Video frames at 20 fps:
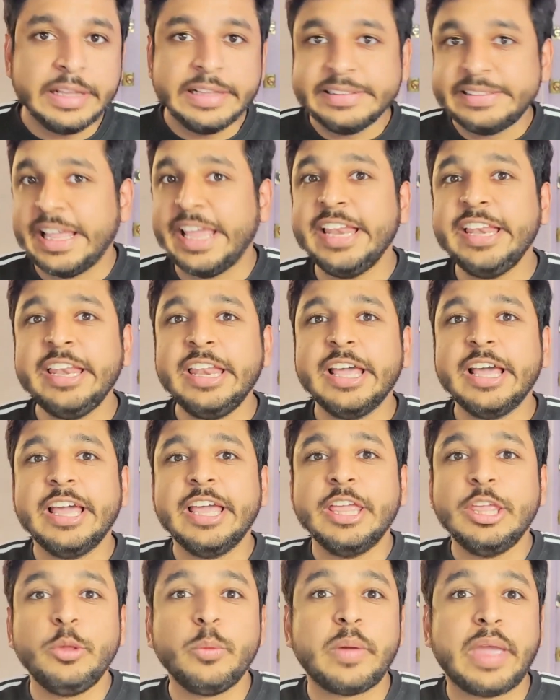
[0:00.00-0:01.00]
Then
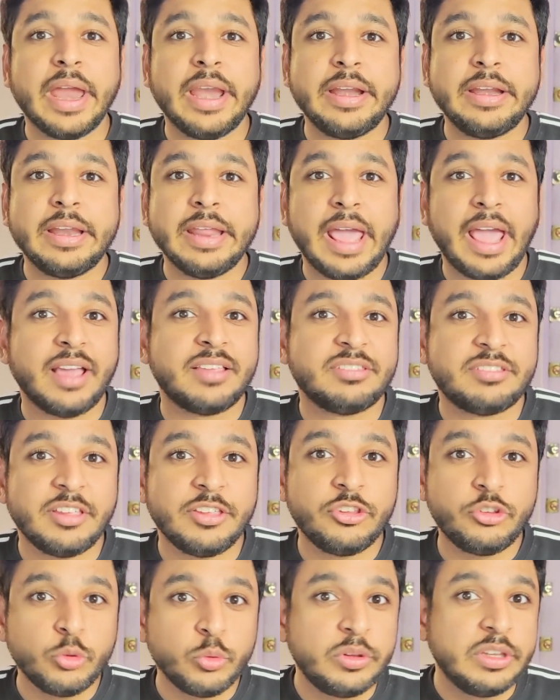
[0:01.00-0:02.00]
you get
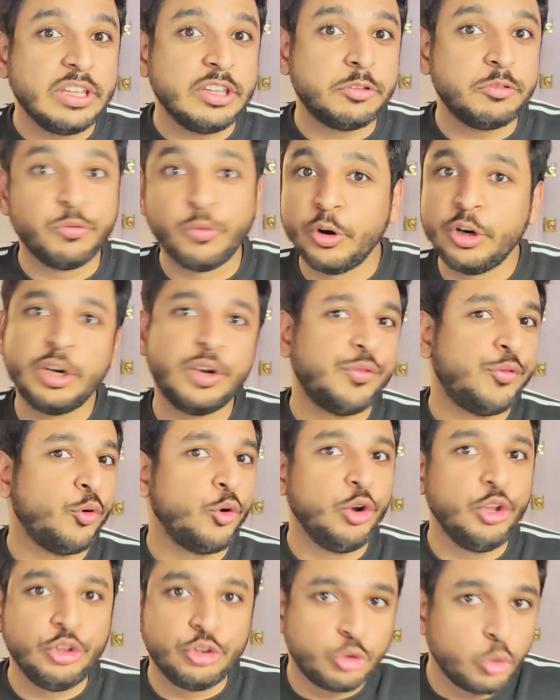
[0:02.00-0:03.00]
access to these wonderful
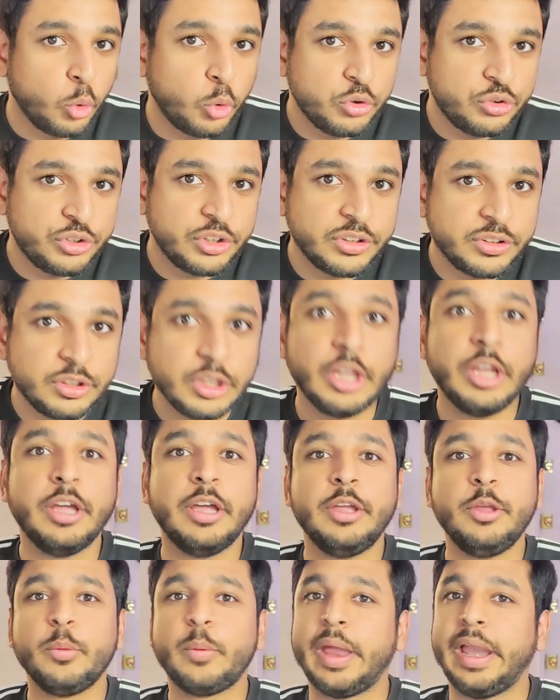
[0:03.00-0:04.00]
resources.
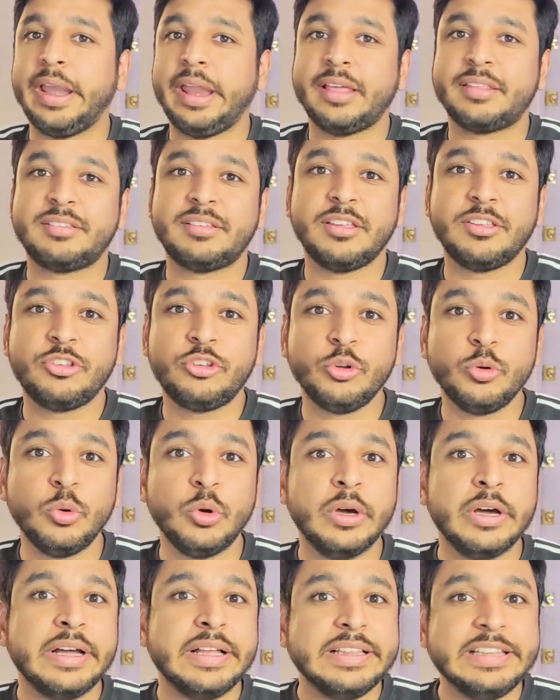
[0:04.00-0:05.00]
You get access to
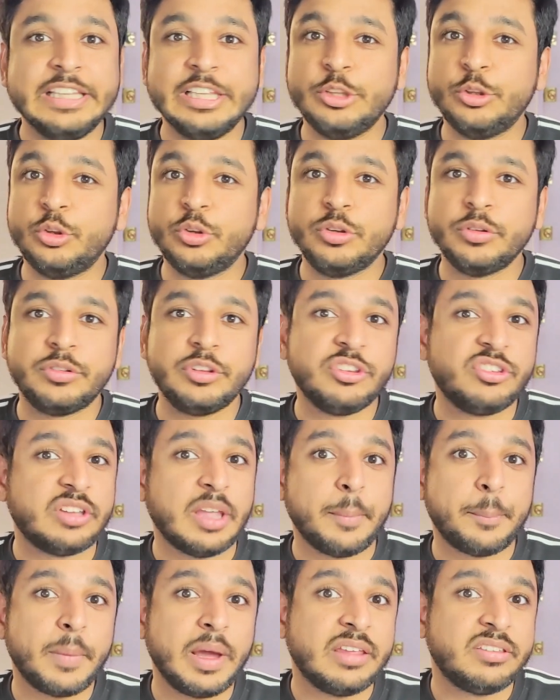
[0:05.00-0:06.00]
these
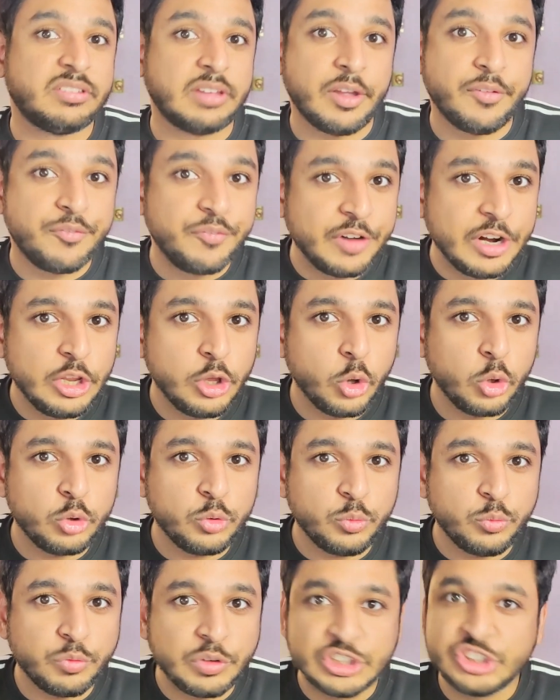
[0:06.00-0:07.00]
step-by-step -step videos,
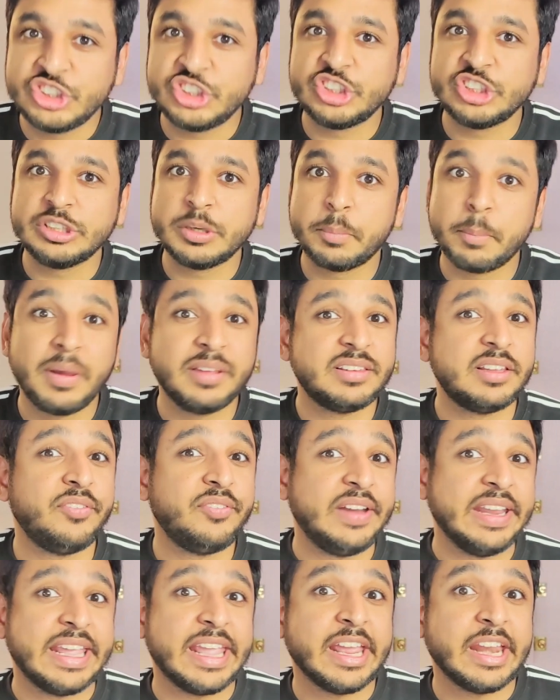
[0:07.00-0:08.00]
which must have
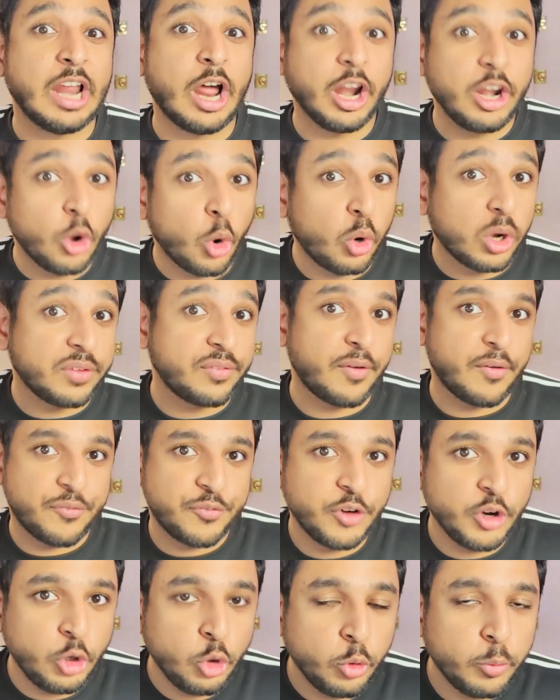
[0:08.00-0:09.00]
taken a lot of
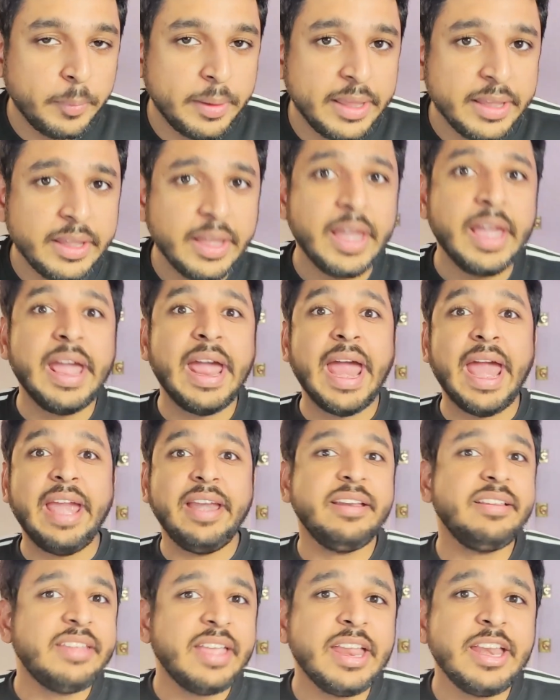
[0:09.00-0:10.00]
effort to make.
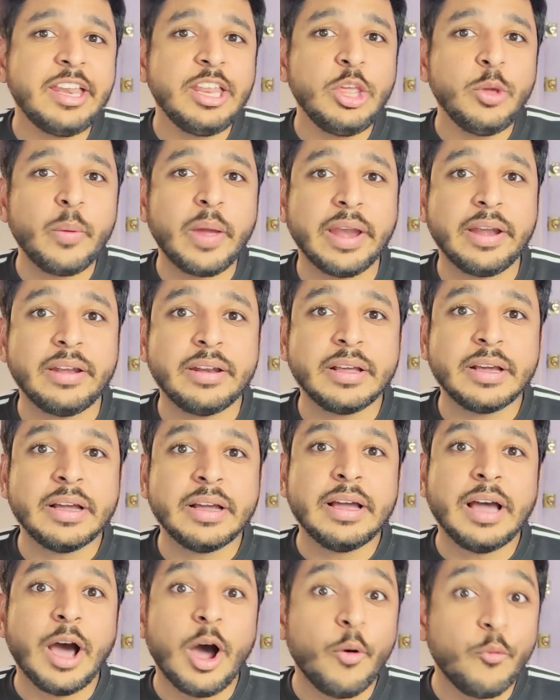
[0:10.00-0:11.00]
And then you get
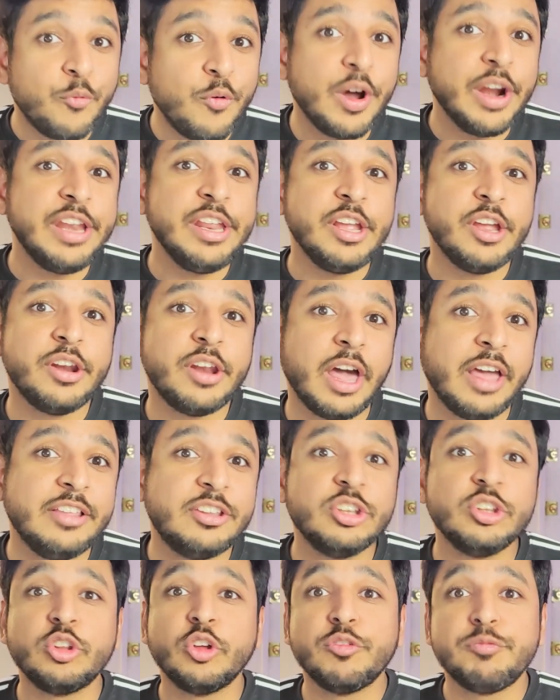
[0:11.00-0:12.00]
a one-year
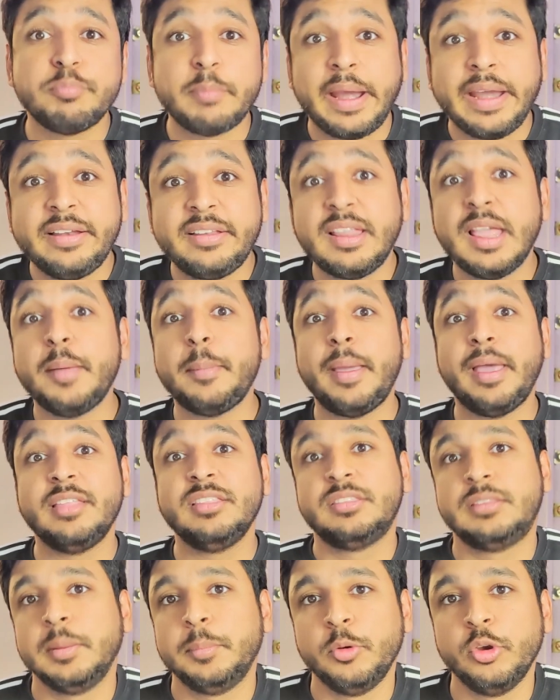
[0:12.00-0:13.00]
license of MATLAB and
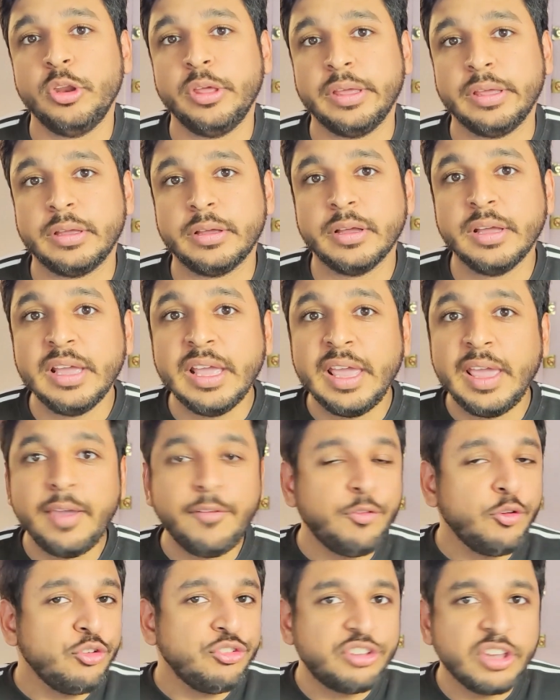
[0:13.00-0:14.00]
Simulink.
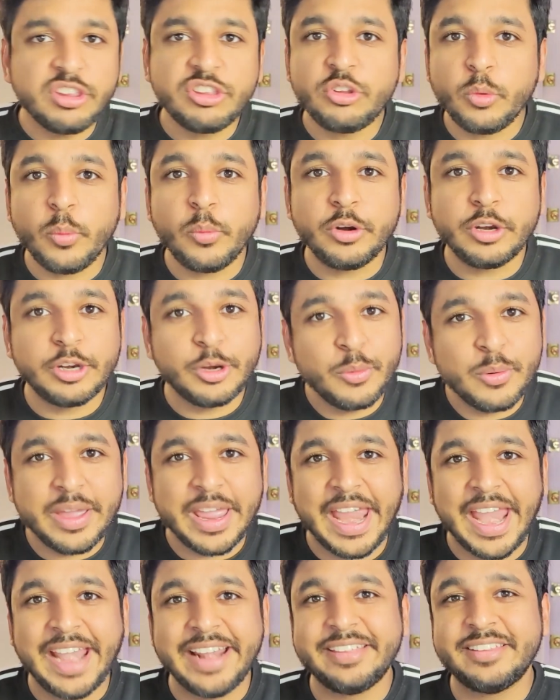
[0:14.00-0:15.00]
If you just
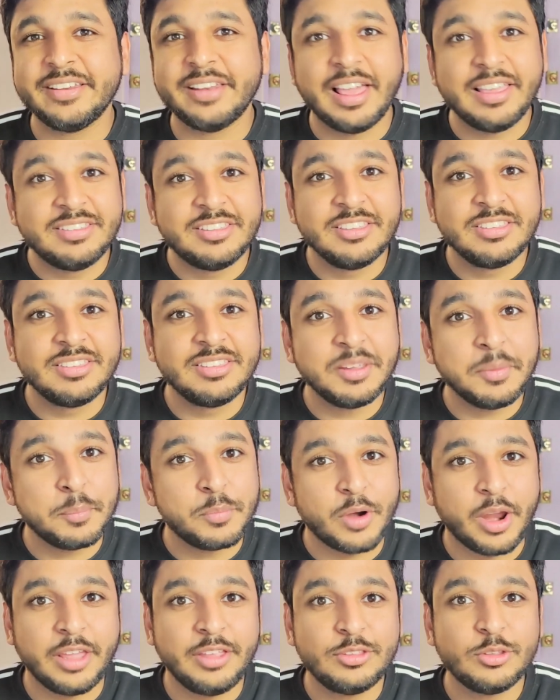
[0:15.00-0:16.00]
look at the licensing
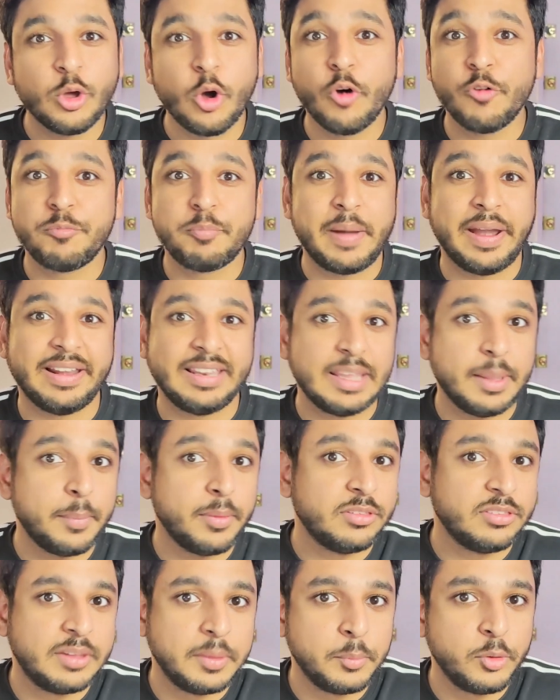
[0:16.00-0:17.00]
price of MATLAB
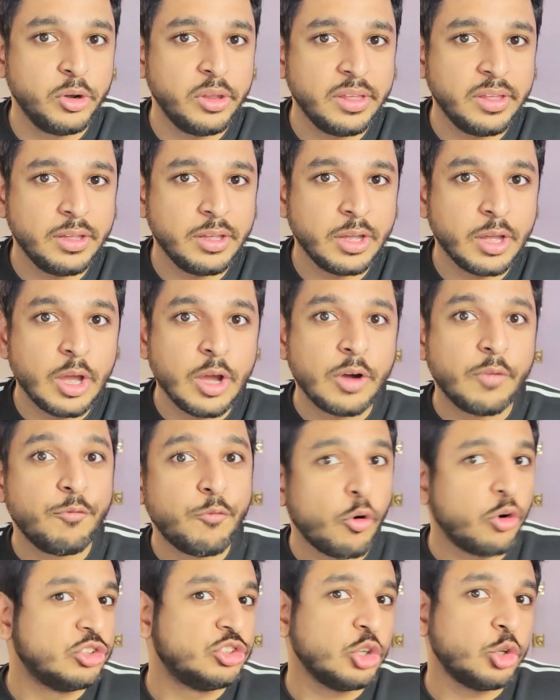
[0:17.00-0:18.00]
and Simulink
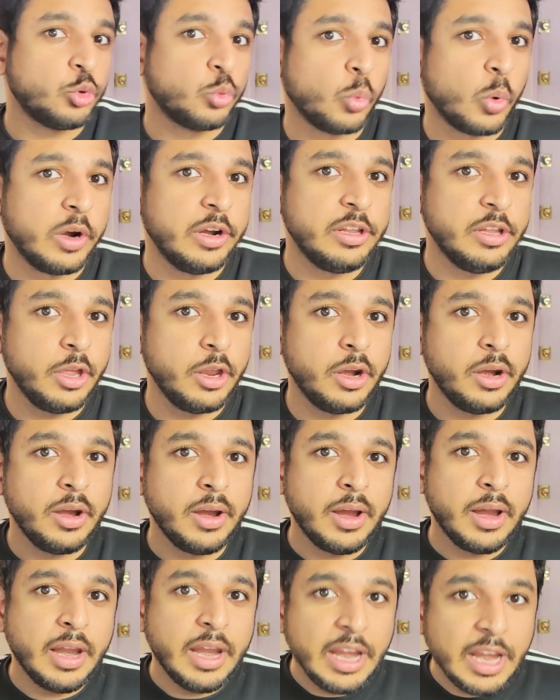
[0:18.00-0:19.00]
for just one year,
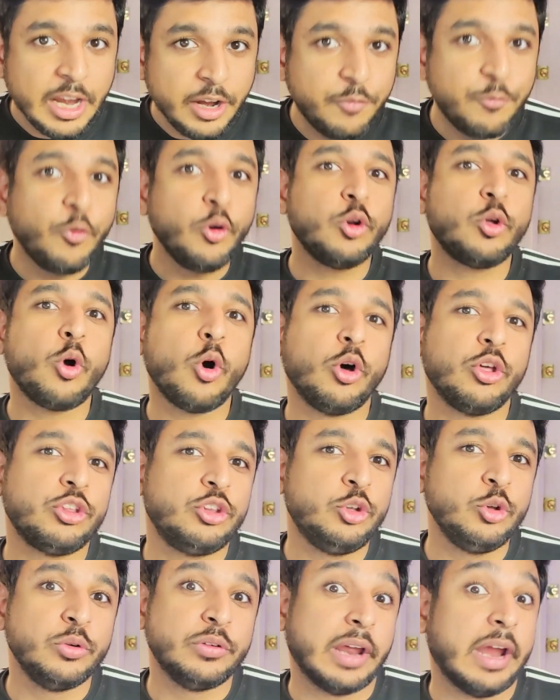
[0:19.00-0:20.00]
it would
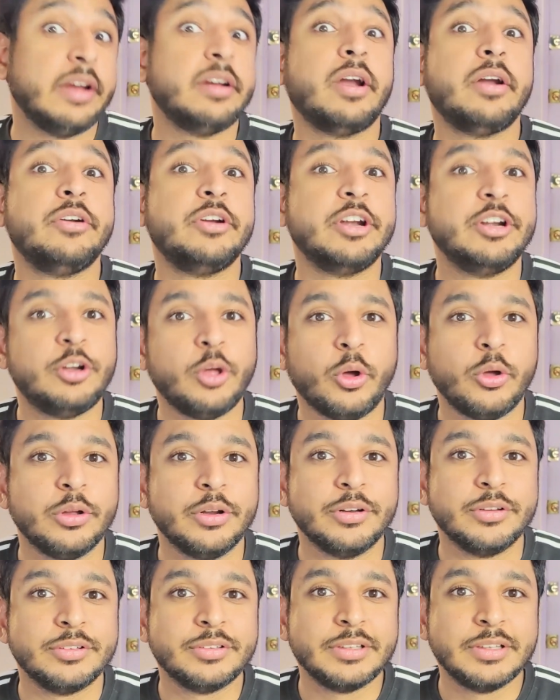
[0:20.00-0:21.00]
cost you
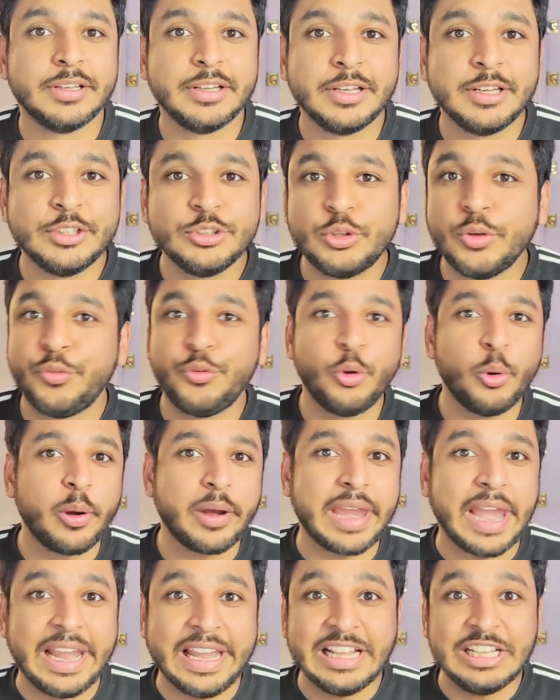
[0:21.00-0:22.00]
$900. So if you are
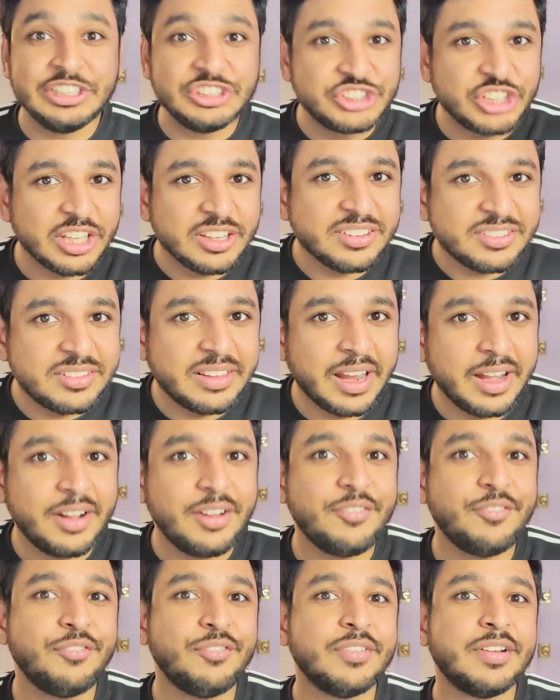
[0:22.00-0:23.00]
getting just that